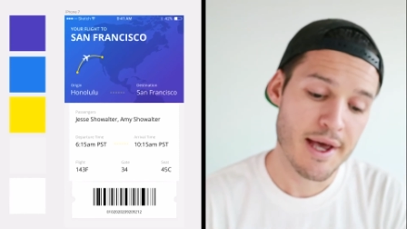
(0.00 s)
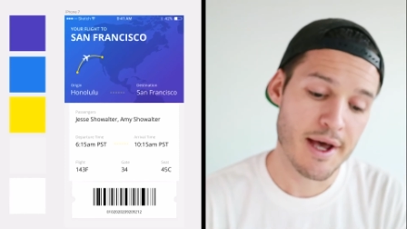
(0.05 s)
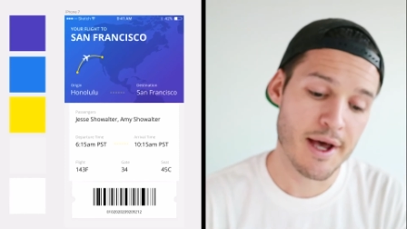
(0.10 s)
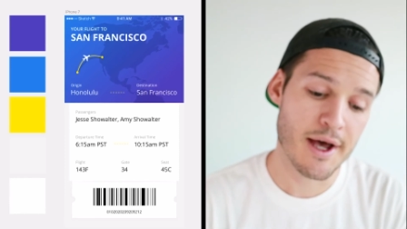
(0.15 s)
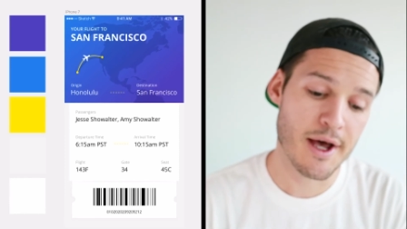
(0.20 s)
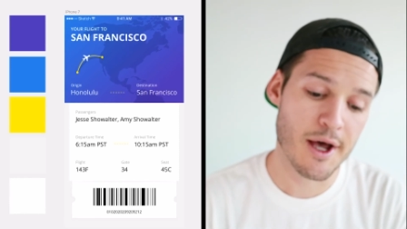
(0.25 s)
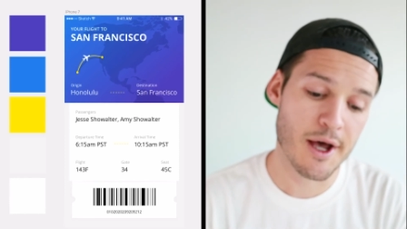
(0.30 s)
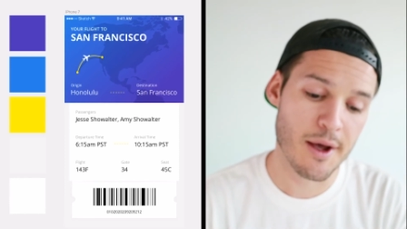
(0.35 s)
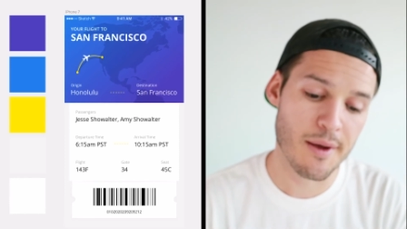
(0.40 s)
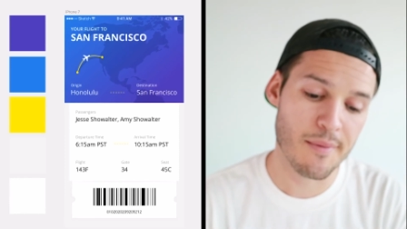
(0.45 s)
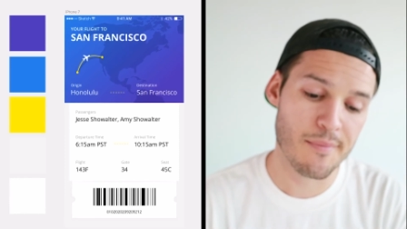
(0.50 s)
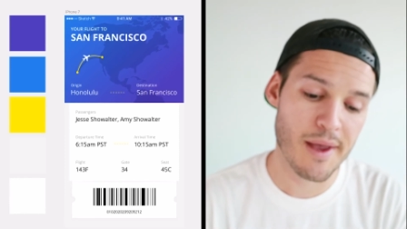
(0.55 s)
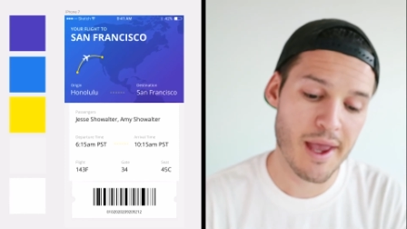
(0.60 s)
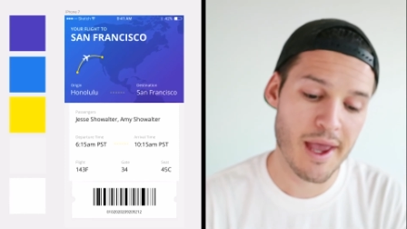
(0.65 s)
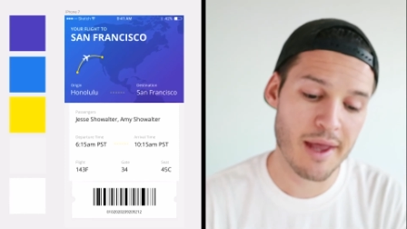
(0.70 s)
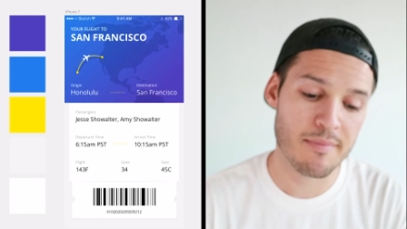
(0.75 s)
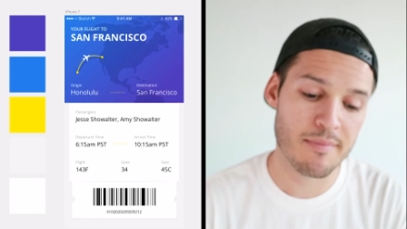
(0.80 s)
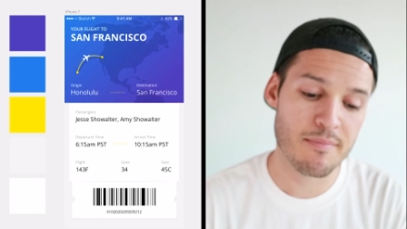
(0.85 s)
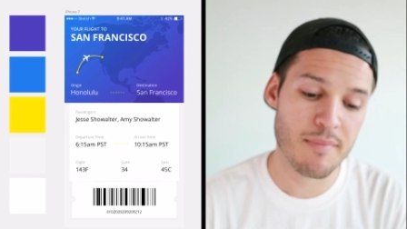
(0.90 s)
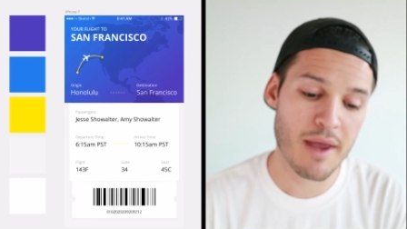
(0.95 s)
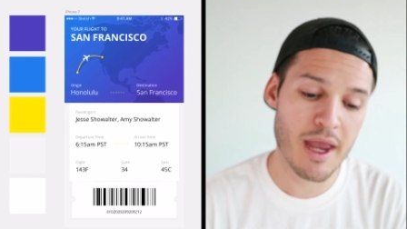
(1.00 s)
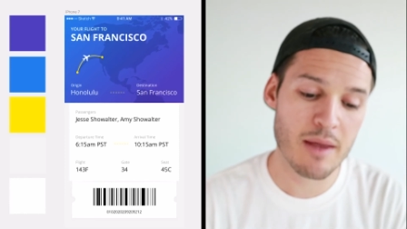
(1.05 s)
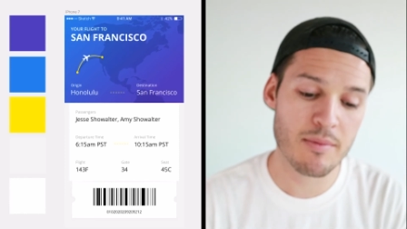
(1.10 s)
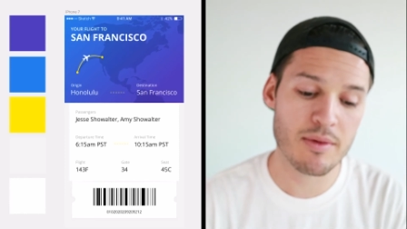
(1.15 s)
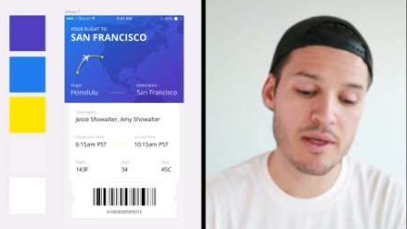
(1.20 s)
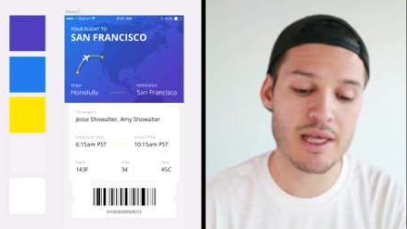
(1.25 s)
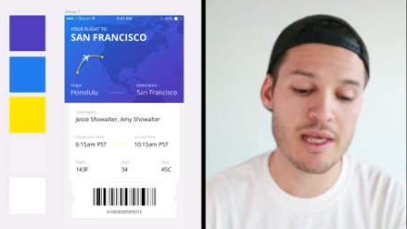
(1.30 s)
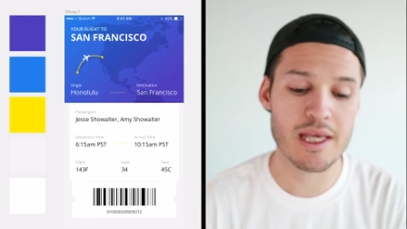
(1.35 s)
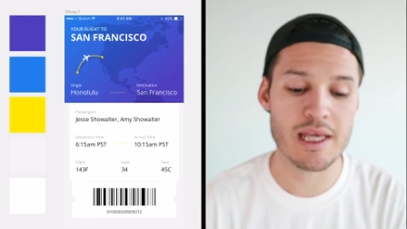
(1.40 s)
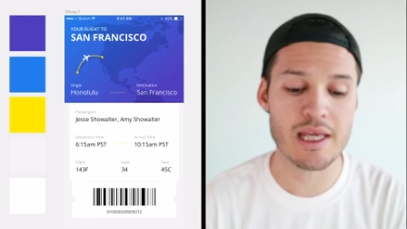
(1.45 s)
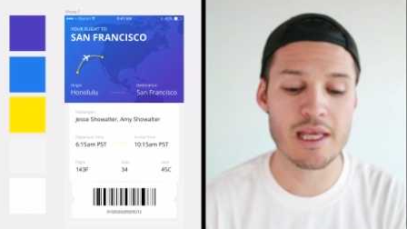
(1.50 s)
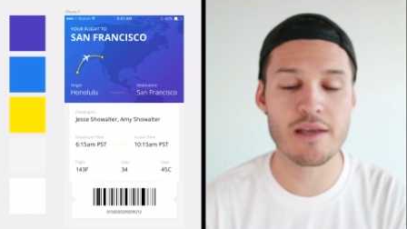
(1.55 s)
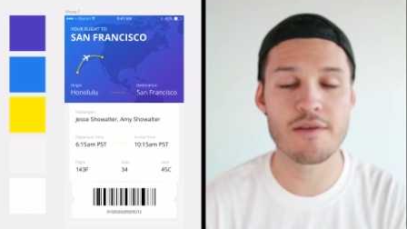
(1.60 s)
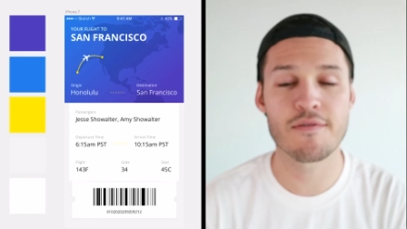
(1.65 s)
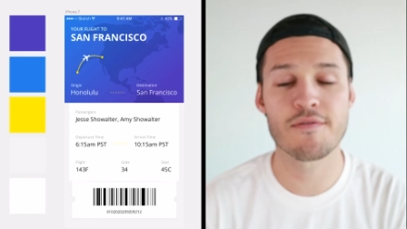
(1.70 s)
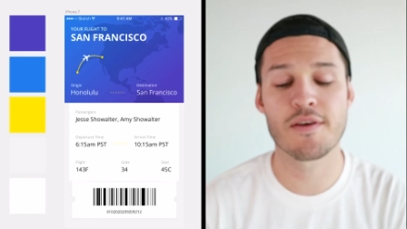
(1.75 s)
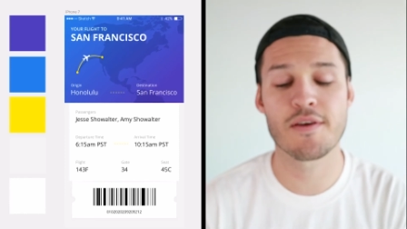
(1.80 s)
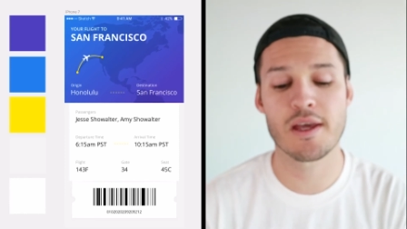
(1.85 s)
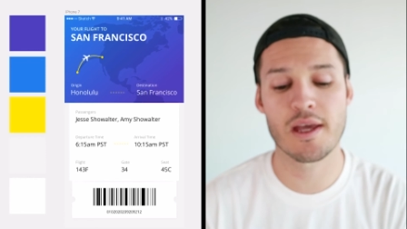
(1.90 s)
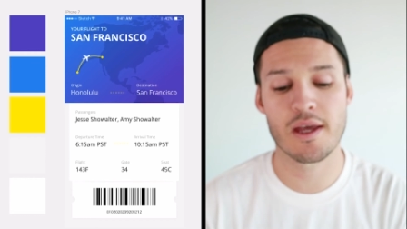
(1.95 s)
um, and maybe
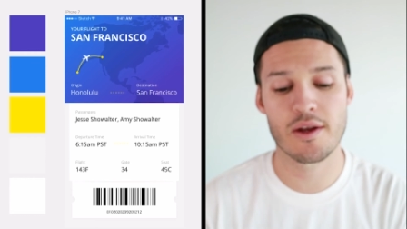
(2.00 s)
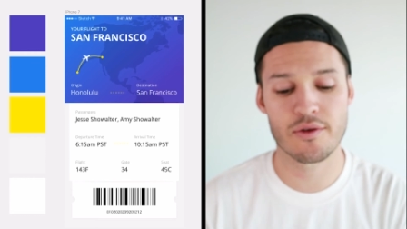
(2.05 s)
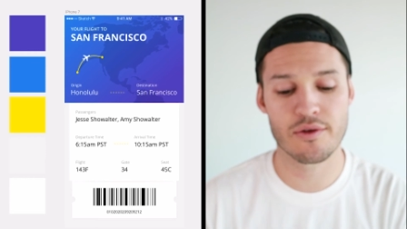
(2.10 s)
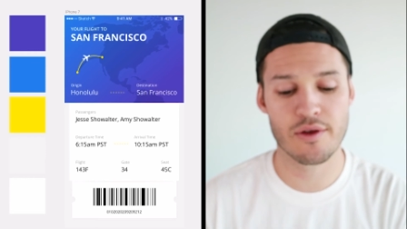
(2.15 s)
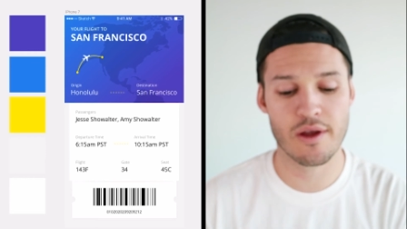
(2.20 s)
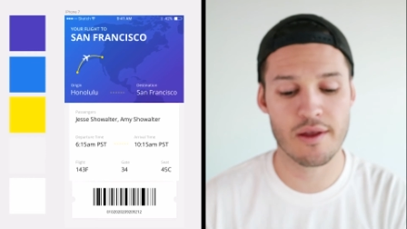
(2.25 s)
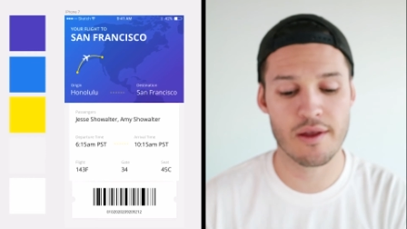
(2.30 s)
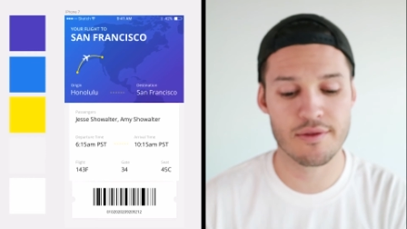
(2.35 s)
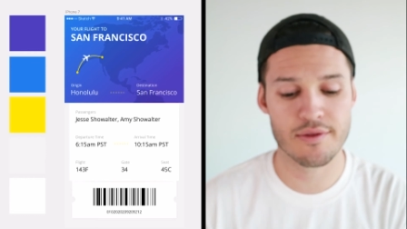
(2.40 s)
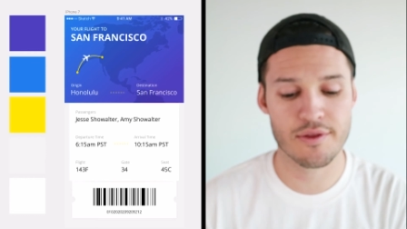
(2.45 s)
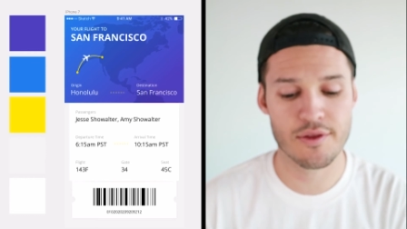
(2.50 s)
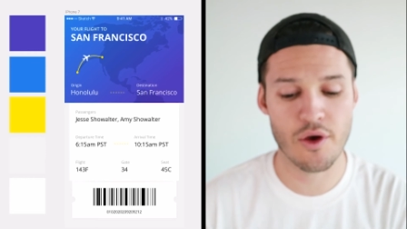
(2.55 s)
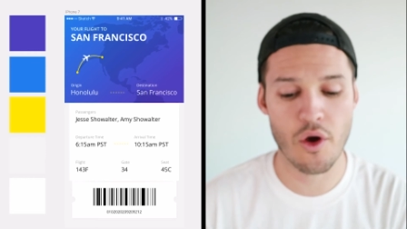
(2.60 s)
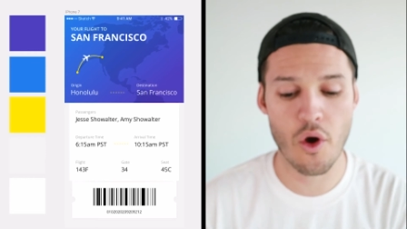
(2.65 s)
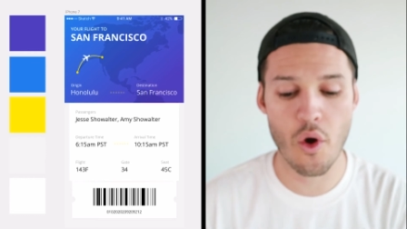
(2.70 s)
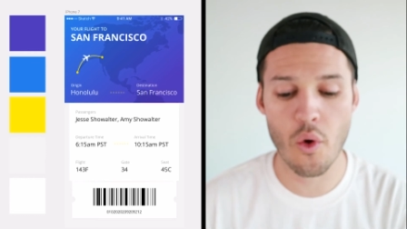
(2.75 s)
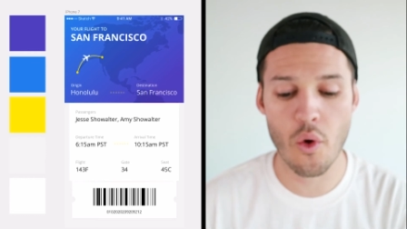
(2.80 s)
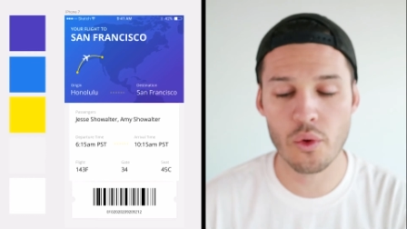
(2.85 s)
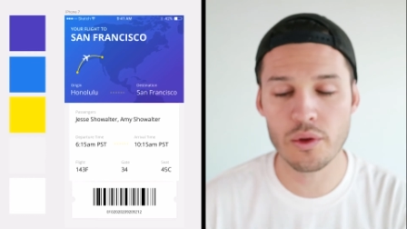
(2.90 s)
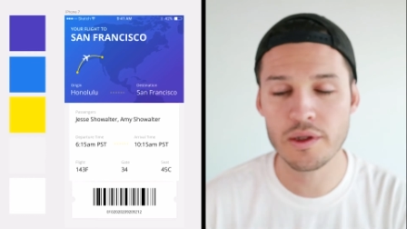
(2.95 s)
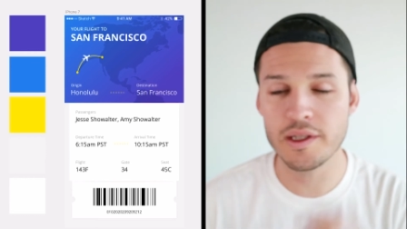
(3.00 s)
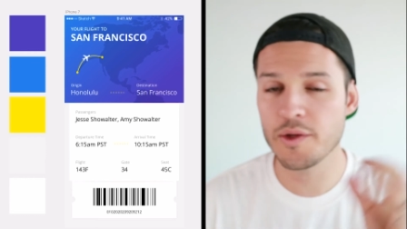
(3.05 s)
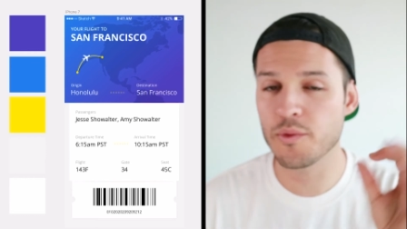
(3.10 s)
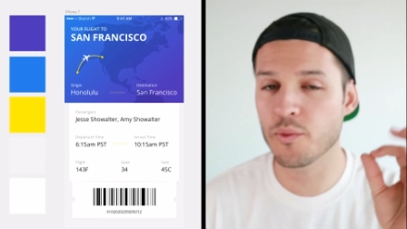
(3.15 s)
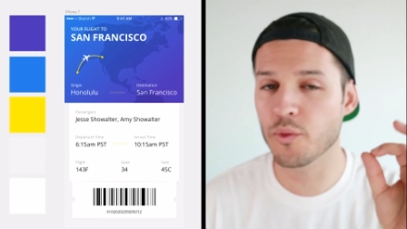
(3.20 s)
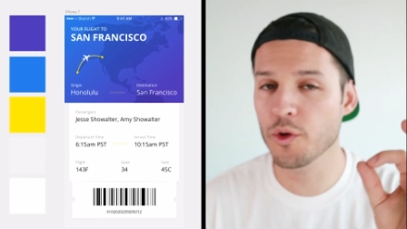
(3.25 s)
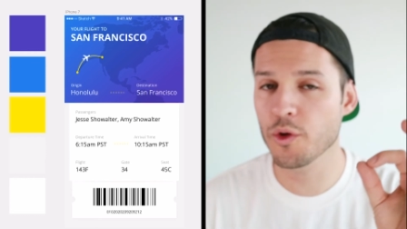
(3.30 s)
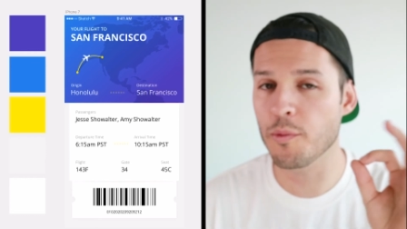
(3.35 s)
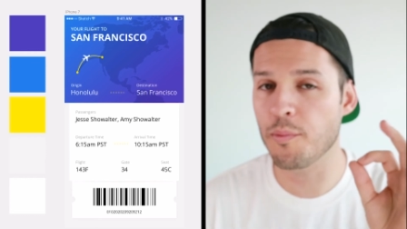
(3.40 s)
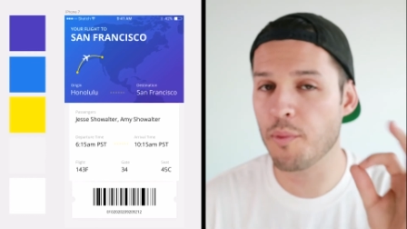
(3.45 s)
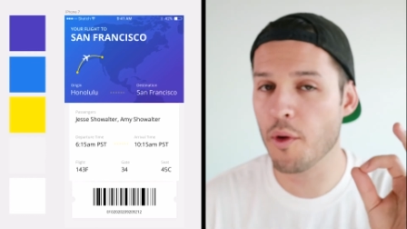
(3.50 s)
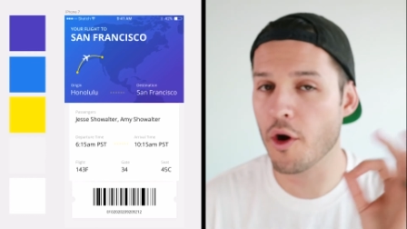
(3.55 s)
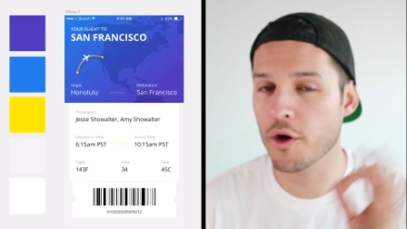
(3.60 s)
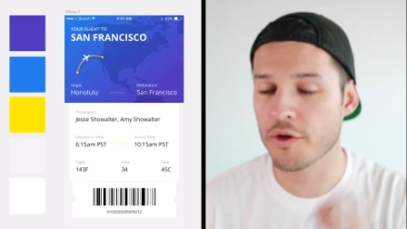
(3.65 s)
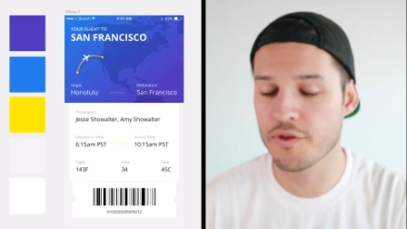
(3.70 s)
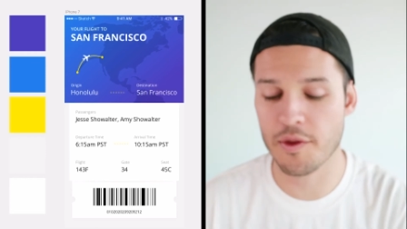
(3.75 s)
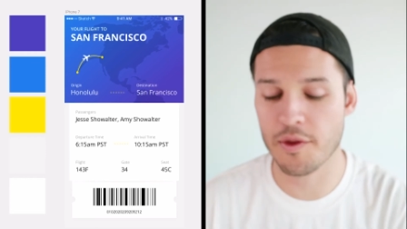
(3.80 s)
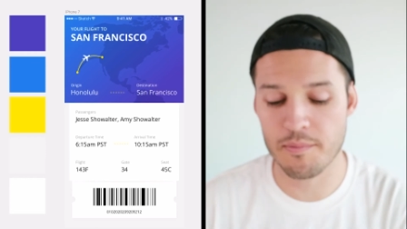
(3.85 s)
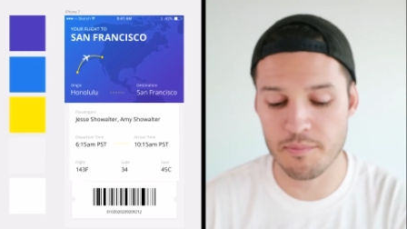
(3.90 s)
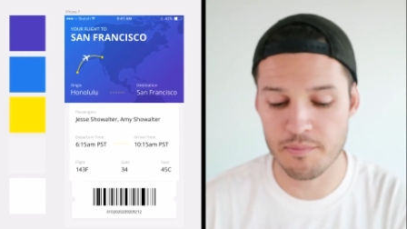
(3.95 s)
even the only real
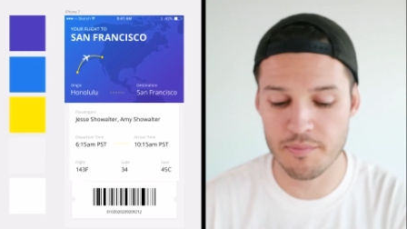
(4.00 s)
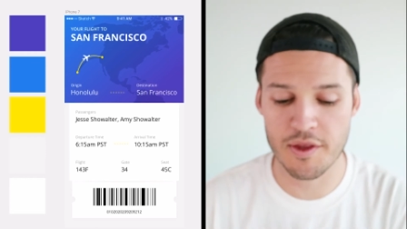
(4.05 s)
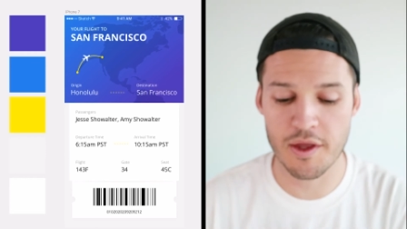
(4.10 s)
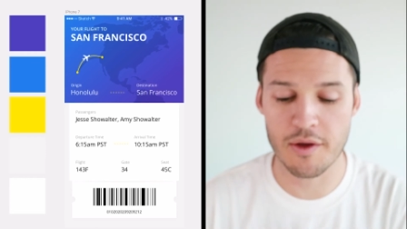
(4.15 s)
part that,